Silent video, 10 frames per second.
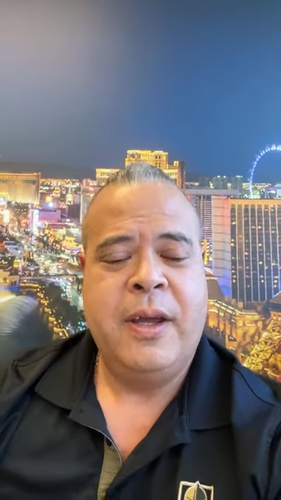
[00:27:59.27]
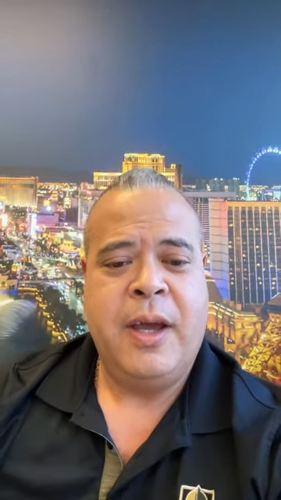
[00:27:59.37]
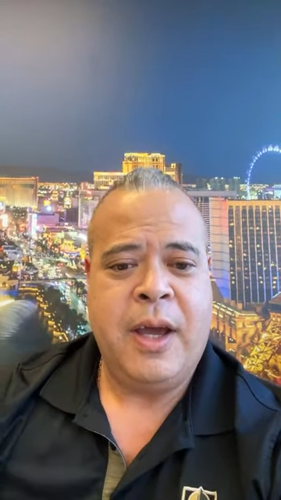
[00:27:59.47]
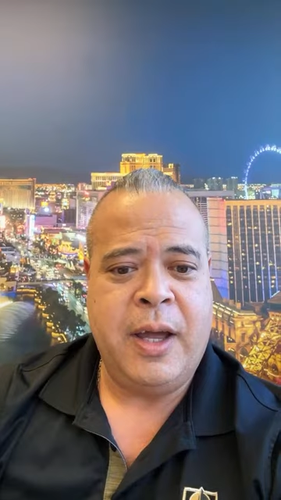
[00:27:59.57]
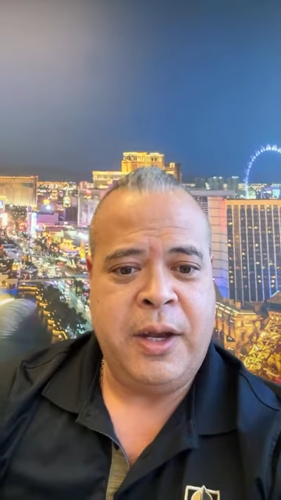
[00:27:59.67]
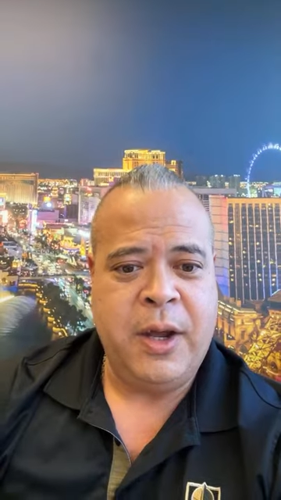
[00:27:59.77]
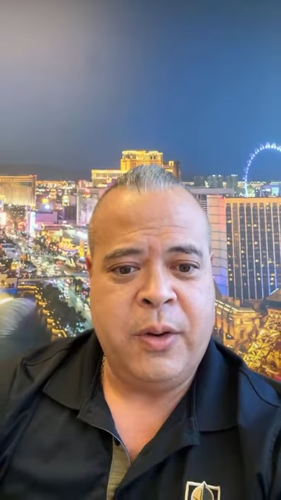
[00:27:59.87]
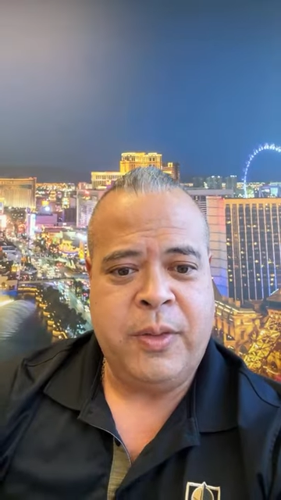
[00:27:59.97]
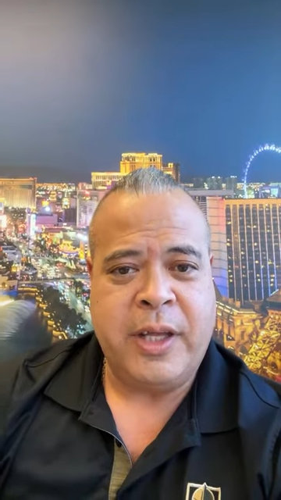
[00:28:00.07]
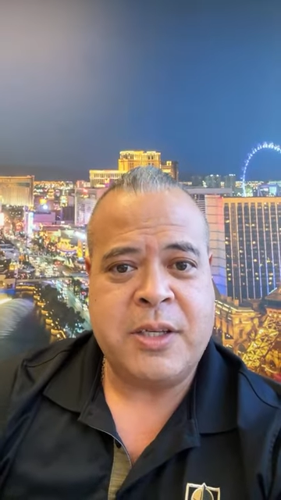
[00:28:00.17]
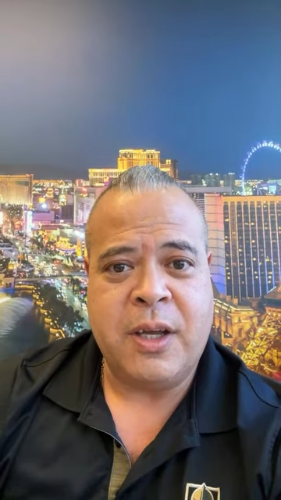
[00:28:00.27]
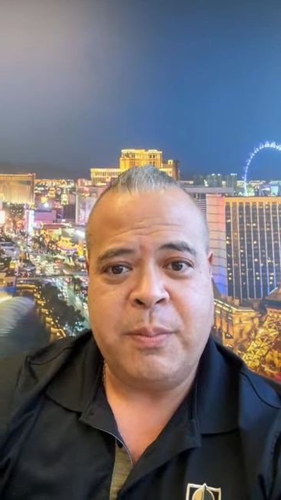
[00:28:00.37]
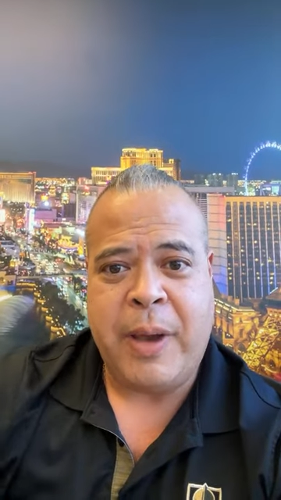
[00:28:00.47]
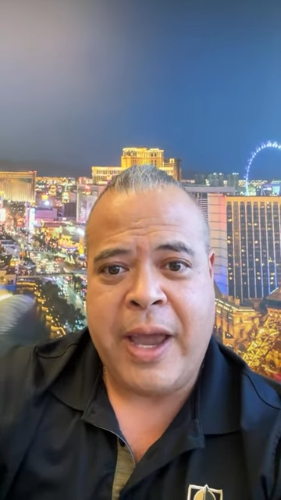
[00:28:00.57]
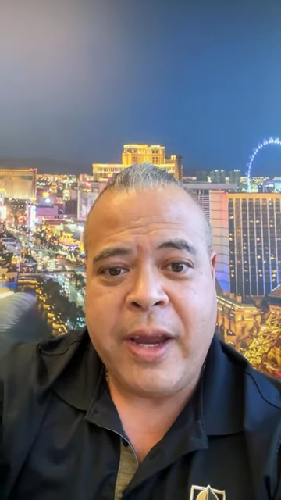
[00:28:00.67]
Uh, no, that's called
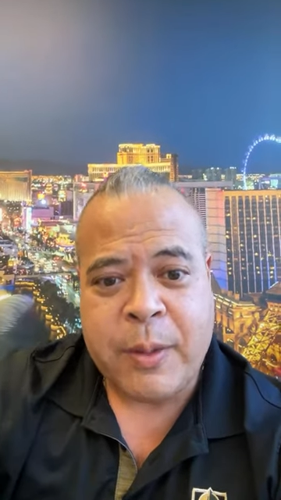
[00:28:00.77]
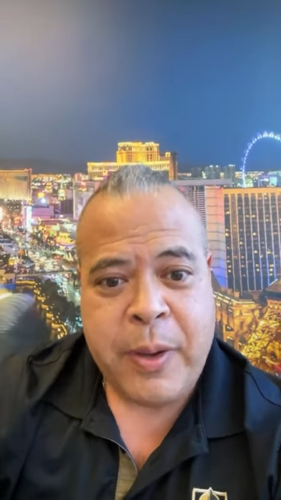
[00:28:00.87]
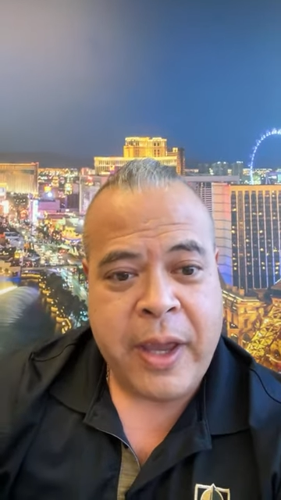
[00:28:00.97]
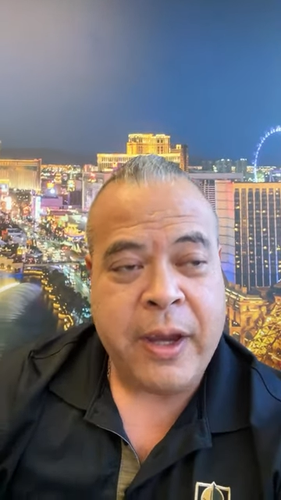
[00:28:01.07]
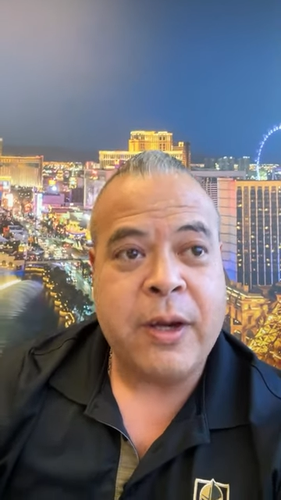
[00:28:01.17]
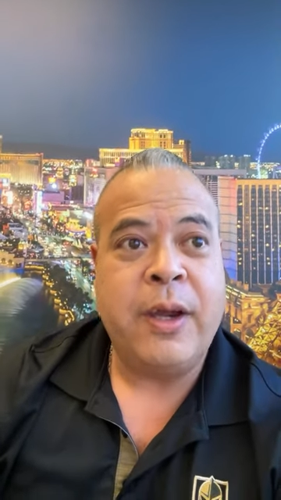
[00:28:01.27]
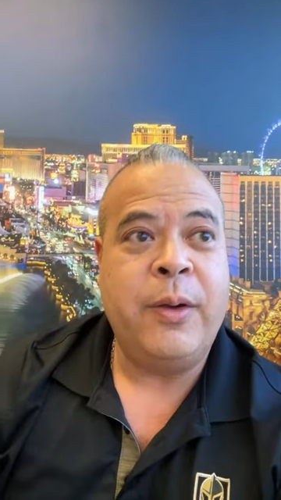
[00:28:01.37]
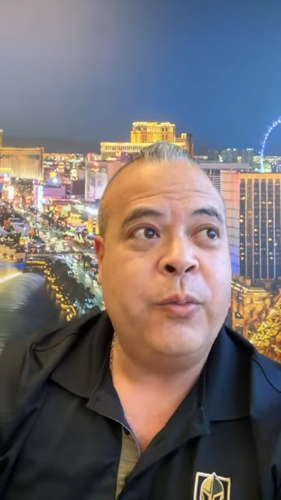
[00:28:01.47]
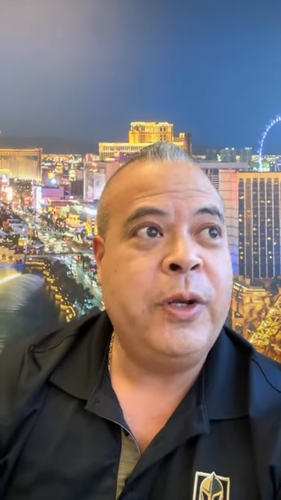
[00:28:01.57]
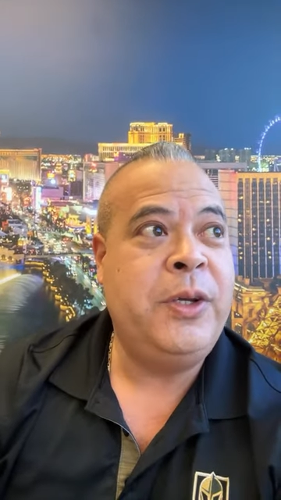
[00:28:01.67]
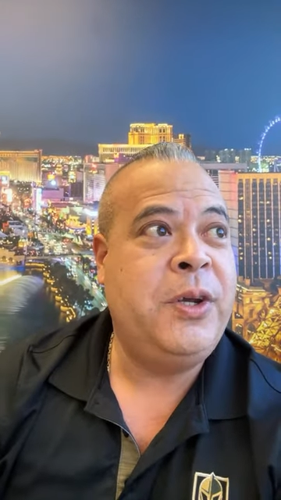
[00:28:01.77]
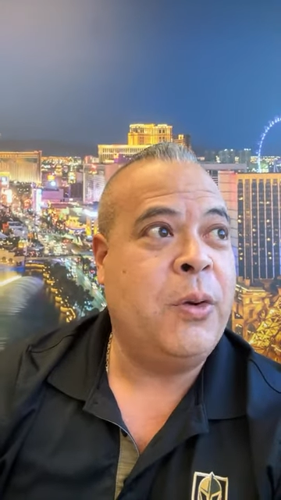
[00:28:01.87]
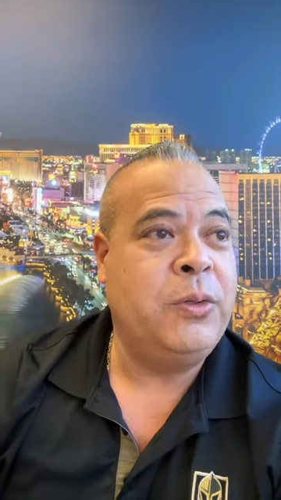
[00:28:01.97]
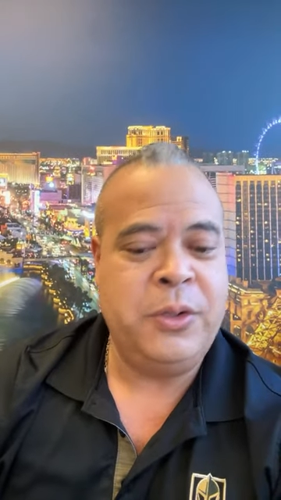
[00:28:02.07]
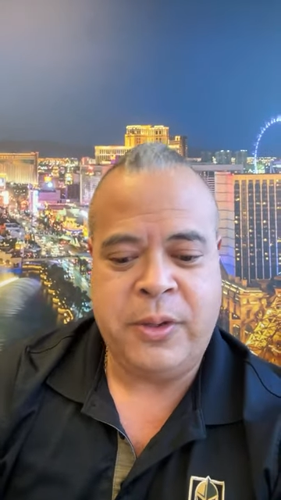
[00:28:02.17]
buy here, pay here, and we
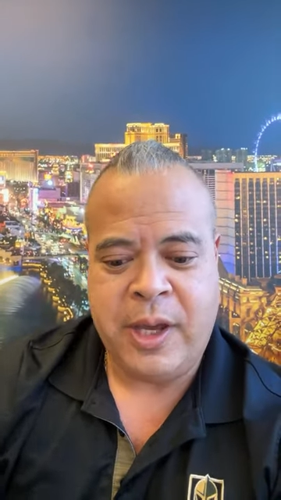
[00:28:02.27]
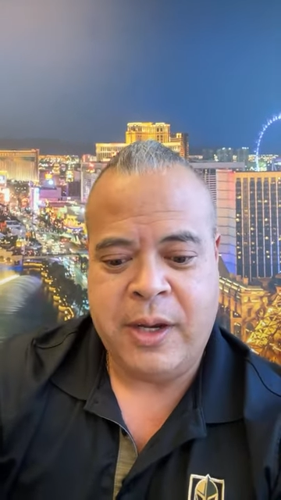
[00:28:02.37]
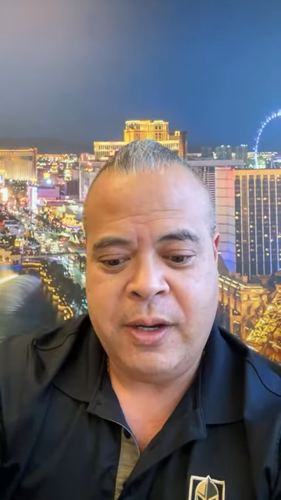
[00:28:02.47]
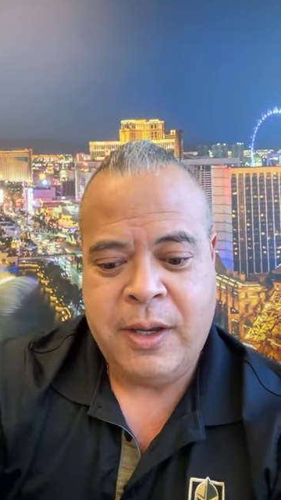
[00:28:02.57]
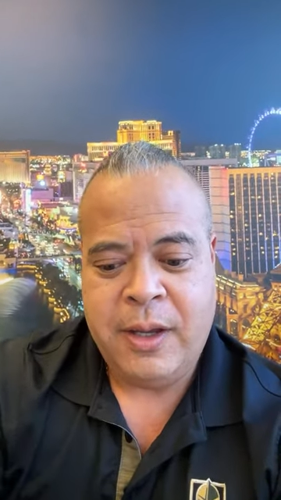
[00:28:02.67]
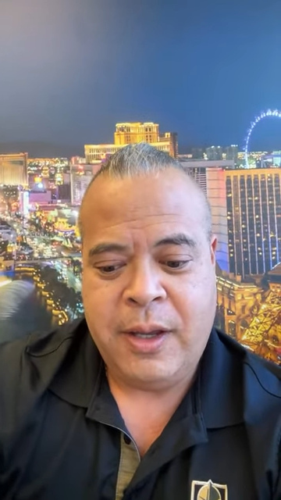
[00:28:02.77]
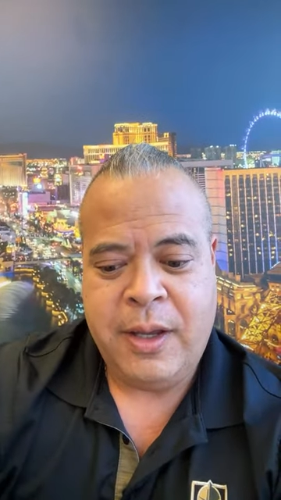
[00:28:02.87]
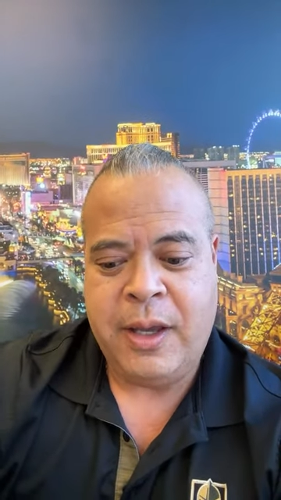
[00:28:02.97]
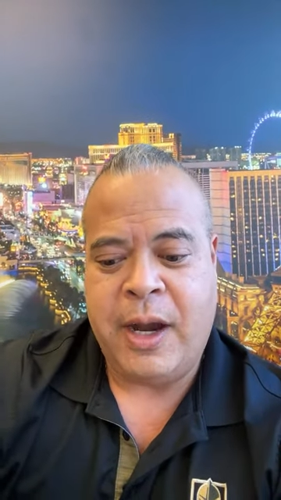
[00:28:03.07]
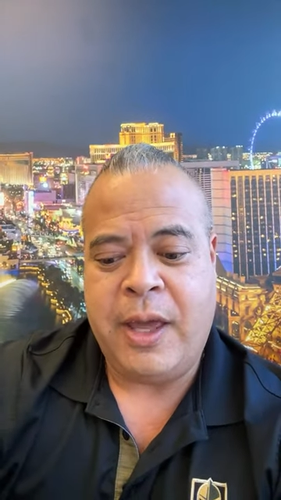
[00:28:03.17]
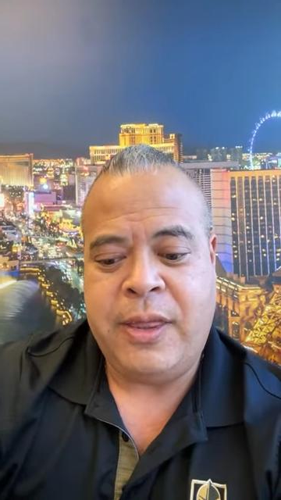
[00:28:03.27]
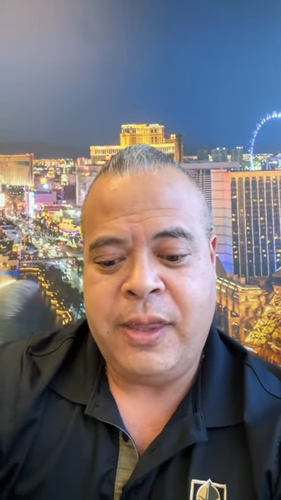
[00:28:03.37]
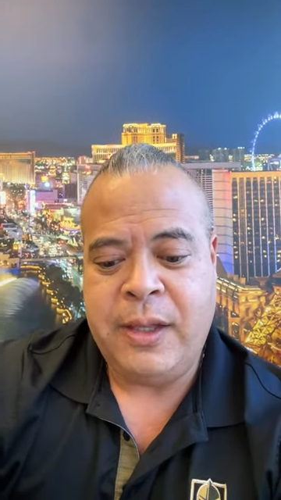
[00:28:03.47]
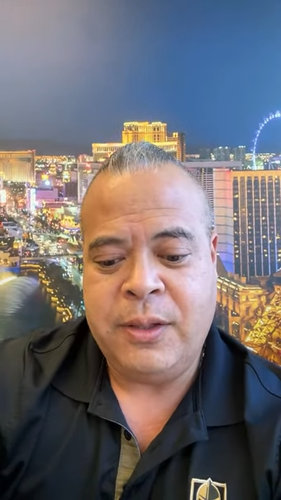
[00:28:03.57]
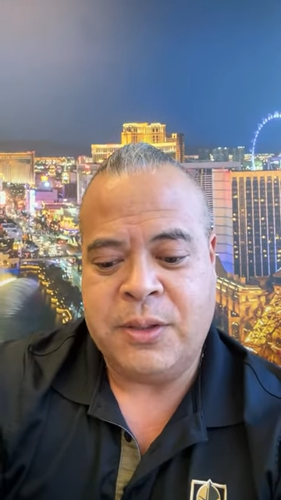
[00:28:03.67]
don't do that. And I
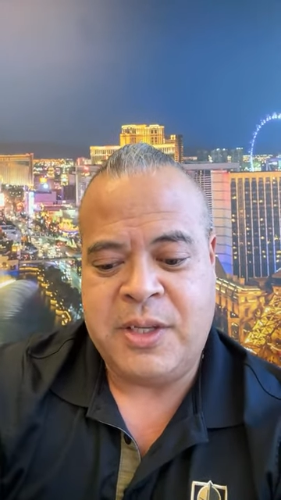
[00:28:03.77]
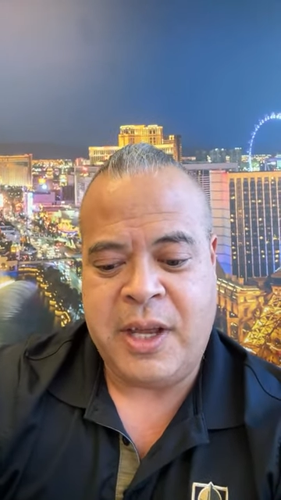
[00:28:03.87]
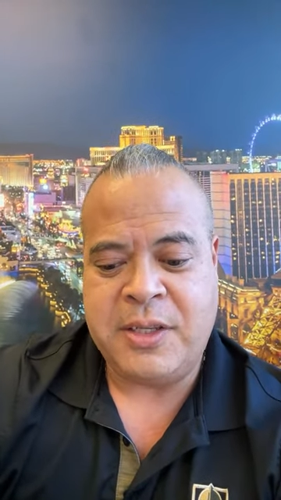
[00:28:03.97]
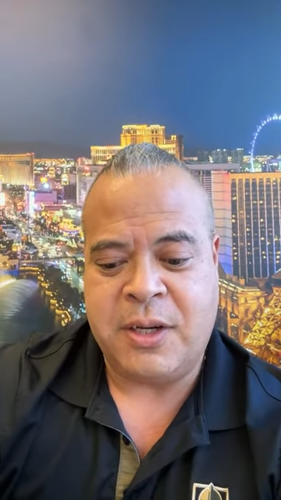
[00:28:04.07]
think those days are